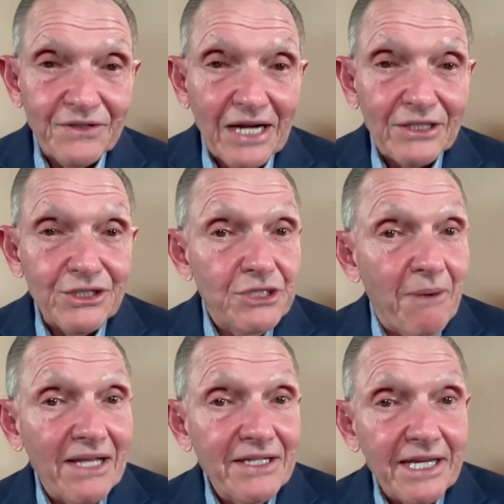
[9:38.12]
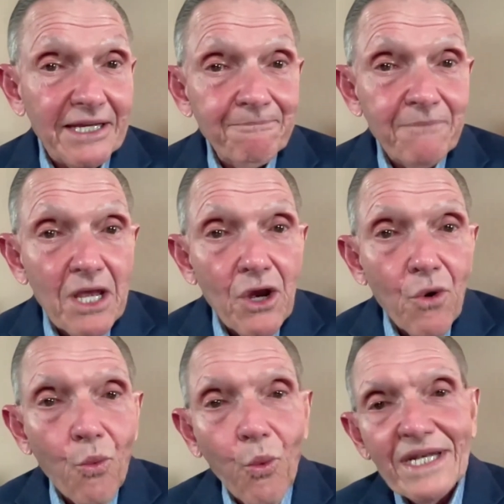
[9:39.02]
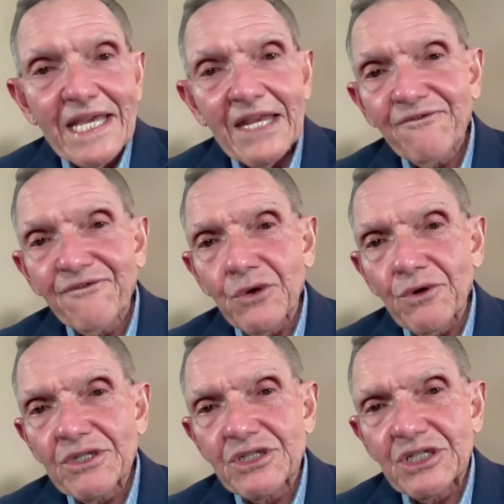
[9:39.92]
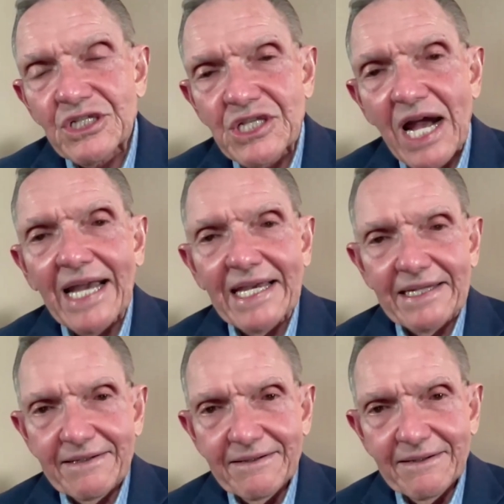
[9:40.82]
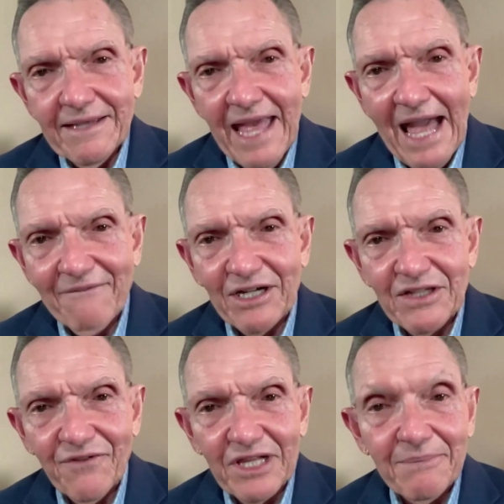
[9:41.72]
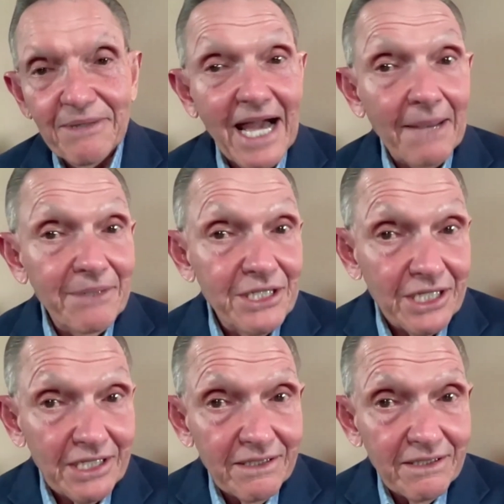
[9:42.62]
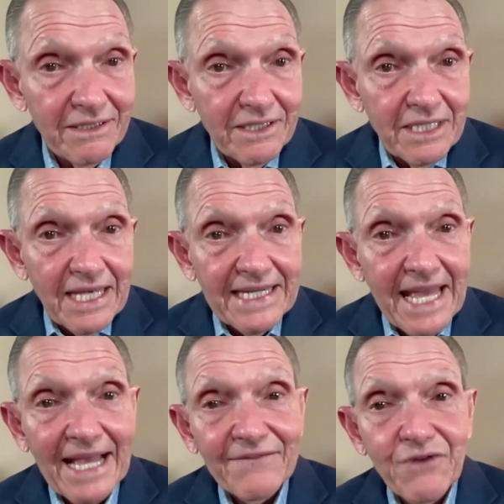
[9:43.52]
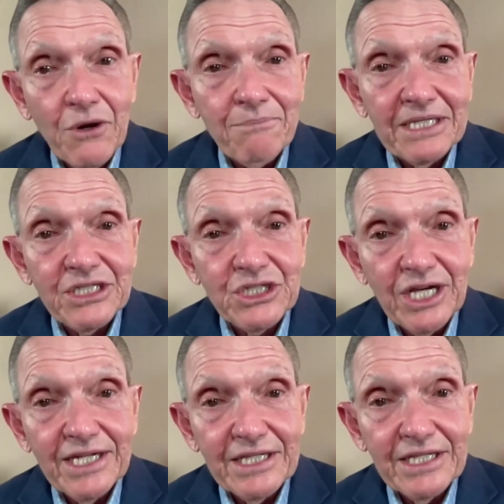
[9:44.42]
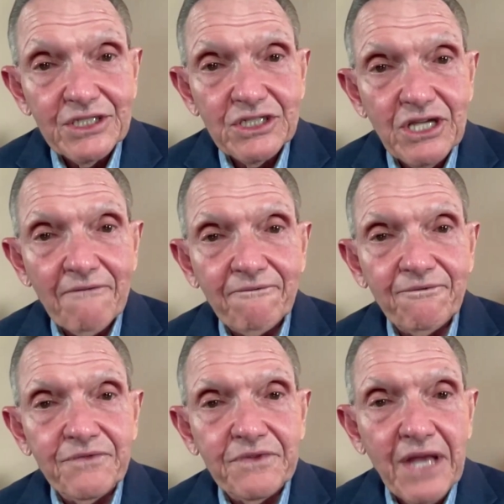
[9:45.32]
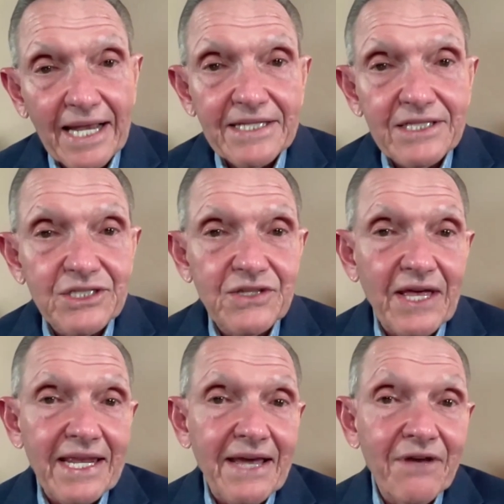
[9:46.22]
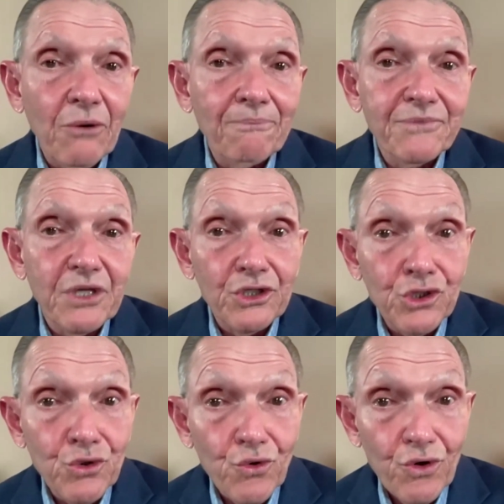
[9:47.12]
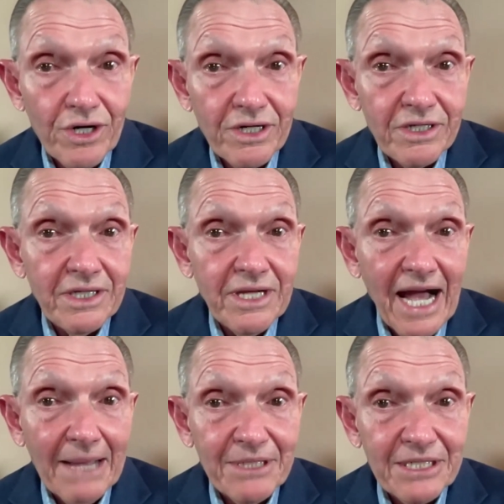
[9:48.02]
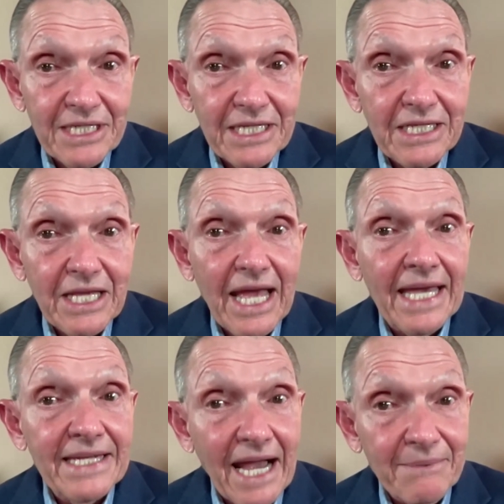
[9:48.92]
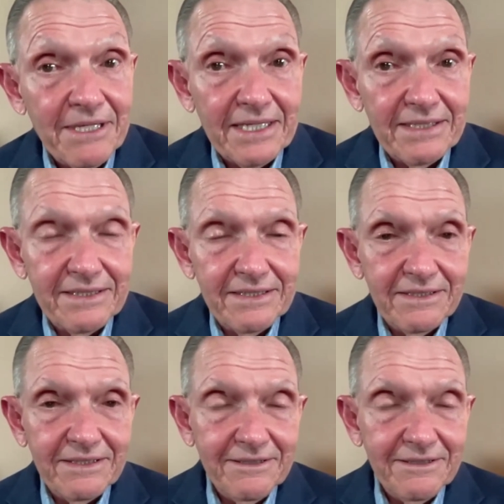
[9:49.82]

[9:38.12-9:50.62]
Dr. Deshpande, what influence does diet have on developing IBD, and have there been studies of diets that have helped cure IBD and IBS?